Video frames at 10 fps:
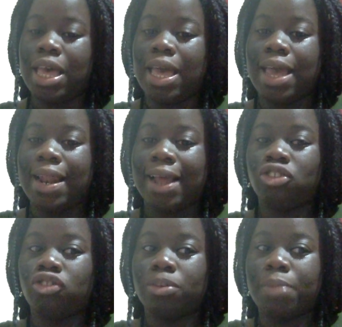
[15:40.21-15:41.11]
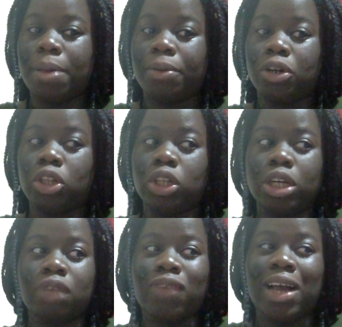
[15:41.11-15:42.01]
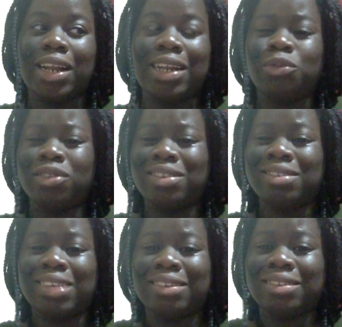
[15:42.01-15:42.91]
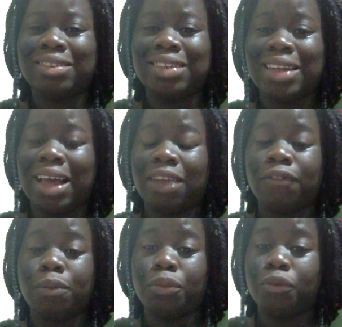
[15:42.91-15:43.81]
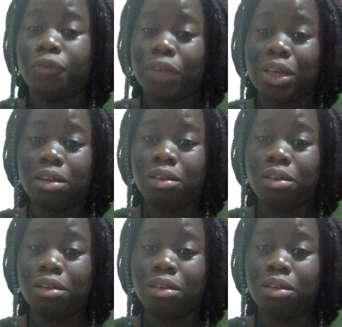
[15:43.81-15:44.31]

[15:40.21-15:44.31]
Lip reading: And I just remember looking around. And it was just like a scene out of a movie.